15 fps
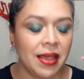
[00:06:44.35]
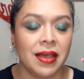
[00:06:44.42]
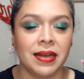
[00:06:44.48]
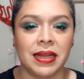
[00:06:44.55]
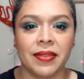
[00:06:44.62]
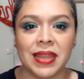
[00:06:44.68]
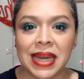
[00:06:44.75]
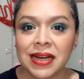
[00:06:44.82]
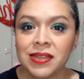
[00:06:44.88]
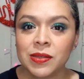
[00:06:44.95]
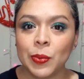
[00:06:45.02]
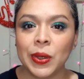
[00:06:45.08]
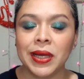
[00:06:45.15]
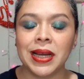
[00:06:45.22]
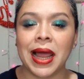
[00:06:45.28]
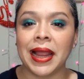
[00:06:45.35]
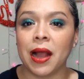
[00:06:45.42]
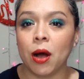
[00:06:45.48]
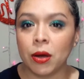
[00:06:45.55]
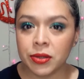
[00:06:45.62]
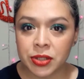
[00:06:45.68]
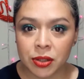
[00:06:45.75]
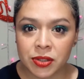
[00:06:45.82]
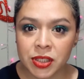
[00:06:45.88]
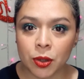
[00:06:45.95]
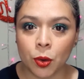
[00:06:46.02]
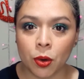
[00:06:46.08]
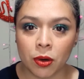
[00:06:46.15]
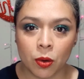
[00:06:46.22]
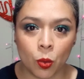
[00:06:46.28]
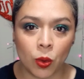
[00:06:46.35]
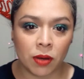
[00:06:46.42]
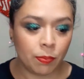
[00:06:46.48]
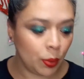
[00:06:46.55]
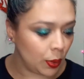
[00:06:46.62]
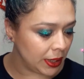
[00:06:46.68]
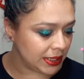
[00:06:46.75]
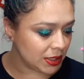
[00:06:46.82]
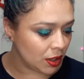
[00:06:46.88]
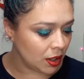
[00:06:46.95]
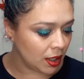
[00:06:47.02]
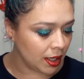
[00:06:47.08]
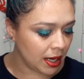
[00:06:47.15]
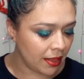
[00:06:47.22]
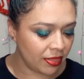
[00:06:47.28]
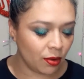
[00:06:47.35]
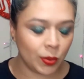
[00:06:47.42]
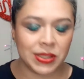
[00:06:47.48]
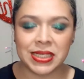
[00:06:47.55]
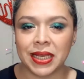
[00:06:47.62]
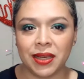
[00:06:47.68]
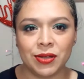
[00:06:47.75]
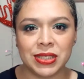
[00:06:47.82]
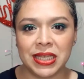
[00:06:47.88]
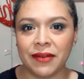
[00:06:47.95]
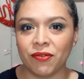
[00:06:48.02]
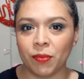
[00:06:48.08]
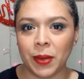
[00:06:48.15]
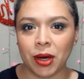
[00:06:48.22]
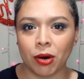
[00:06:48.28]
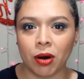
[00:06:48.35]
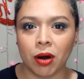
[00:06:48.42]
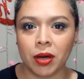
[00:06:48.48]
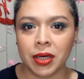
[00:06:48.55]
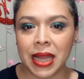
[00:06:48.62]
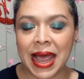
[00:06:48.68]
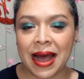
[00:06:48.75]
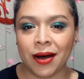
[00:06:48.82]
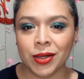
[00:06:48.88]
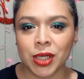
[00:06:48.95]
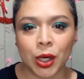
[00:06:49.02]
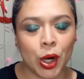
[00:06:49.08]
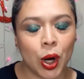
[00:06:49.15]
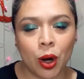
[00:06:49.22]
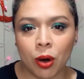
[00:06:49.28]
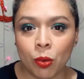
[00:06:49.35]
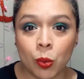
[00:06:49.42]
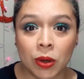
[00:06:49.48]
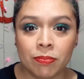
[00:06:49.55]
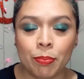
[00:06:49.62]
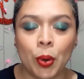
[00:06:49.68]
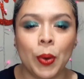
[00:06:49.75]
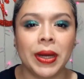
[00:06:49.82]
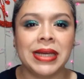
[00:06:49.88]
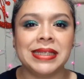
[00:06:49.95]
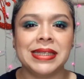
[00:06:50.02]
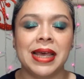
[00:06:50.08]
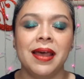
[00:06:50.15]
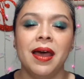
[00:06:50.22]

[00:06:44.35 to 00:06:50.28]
Now the next one I also scored 1 point on. The ones that you see from here on out are all 1 point.